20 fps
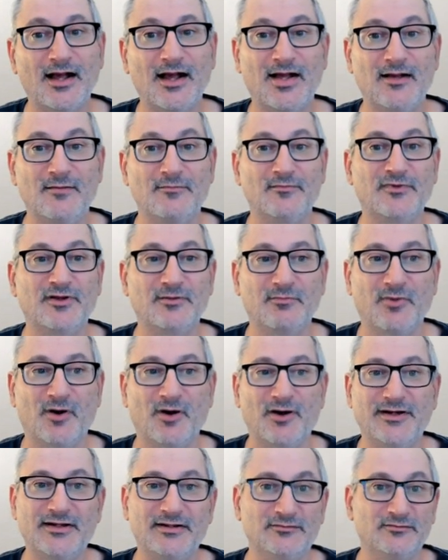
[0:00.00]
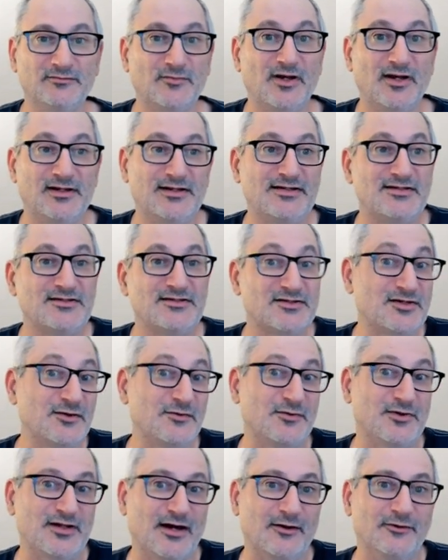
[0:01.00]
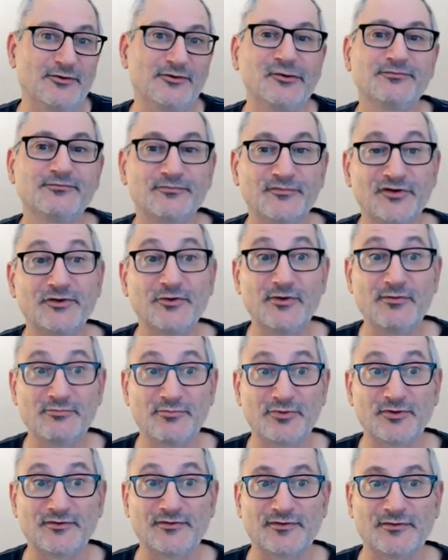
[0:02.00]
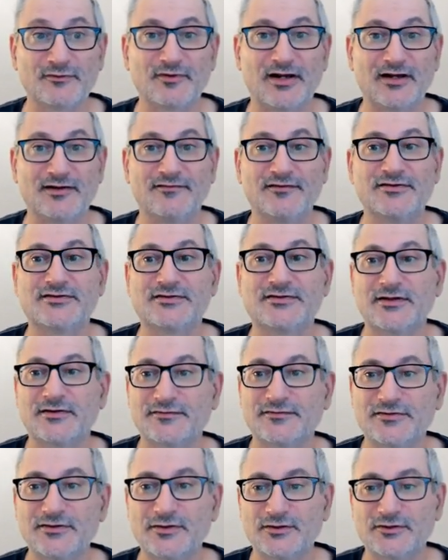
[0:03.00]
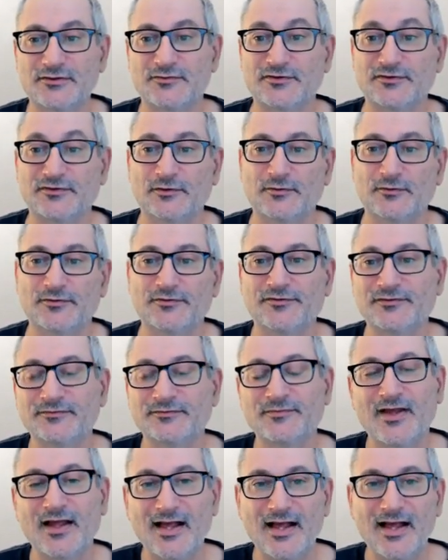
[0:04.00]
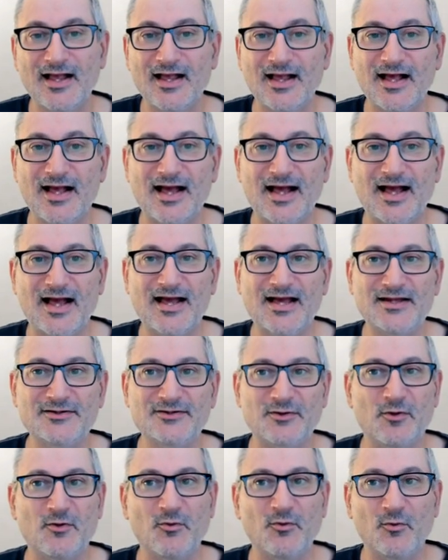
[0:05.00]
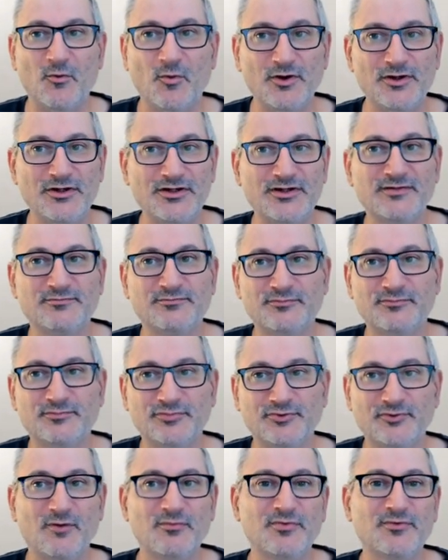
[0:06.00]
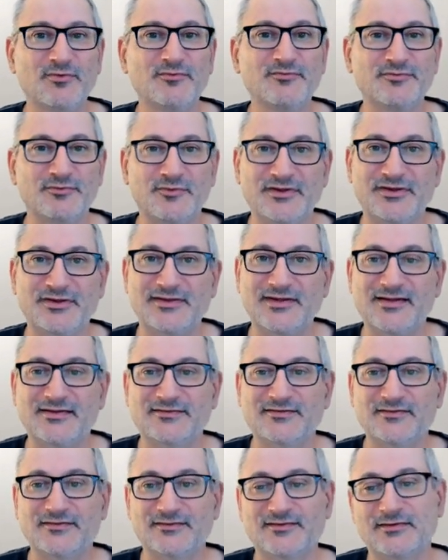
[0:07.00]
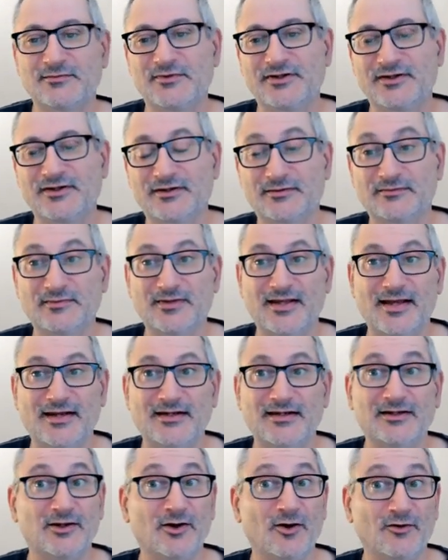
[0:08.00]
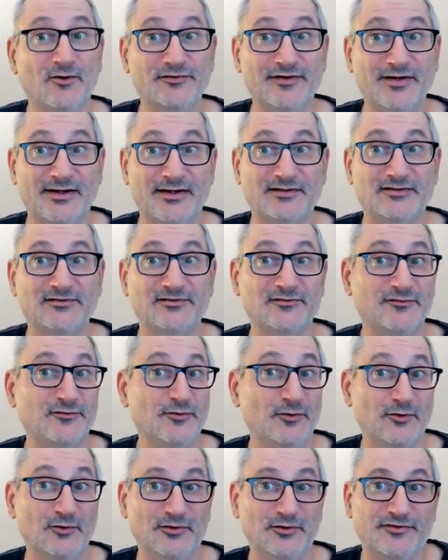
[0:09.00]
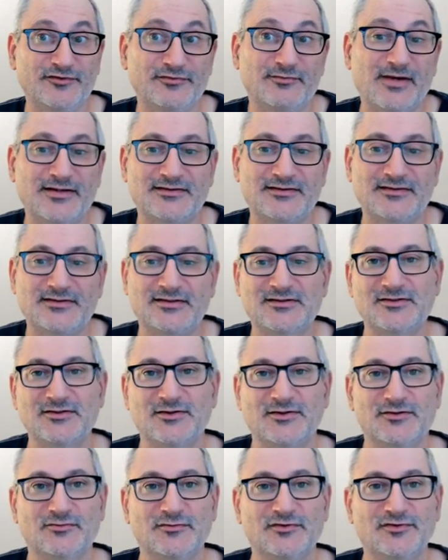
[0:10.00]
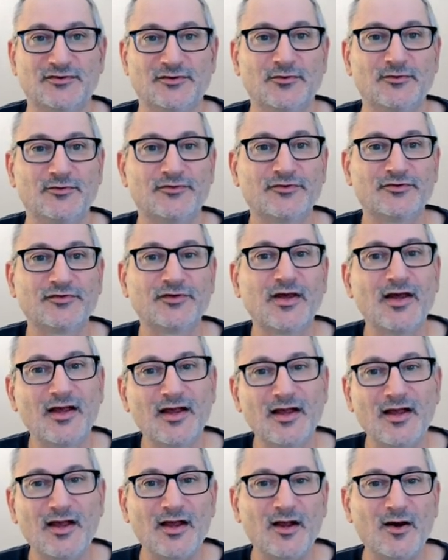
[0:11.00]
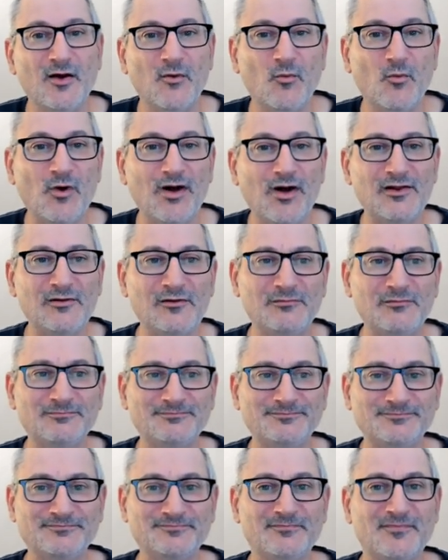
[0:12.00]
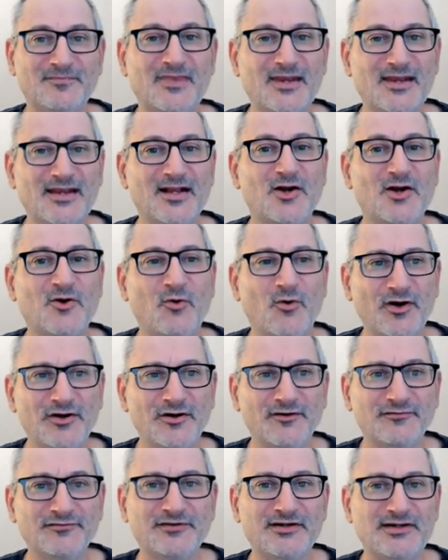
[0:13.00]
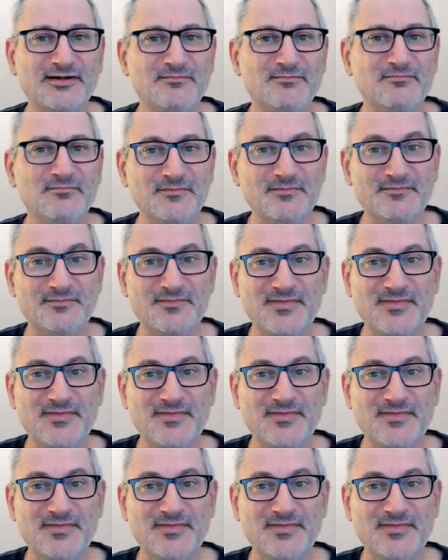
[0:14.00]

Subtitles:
combining at least two of those to improve the relevance of search results. And what are the problems with this and some of the getting context for semantic search results? Well, quite often it is